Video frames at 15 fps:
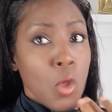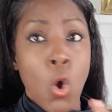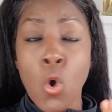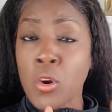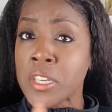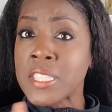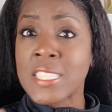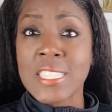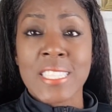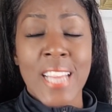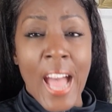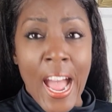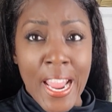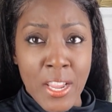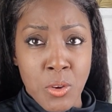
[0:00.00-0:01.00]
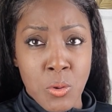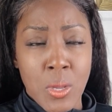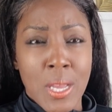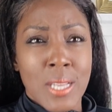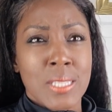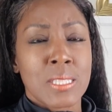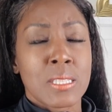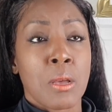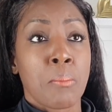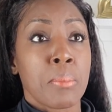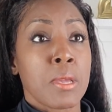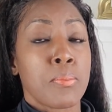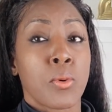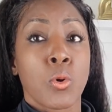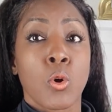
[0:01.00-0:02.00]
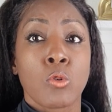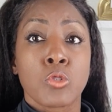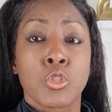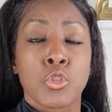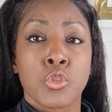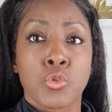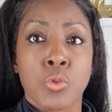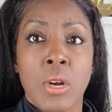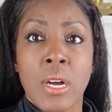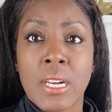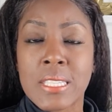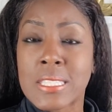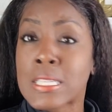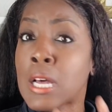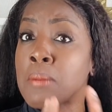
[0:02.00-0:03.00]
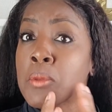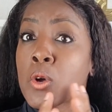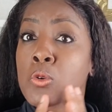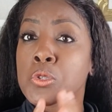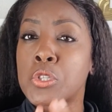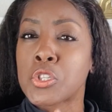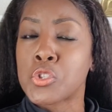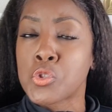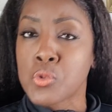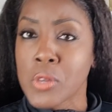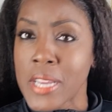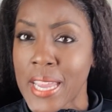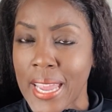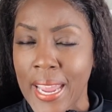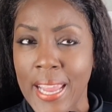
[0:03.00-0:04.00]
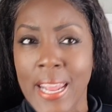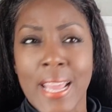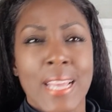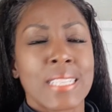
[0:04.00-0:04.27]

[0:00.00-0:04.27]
are in denial. Some people go to drugs. Some go to drinking.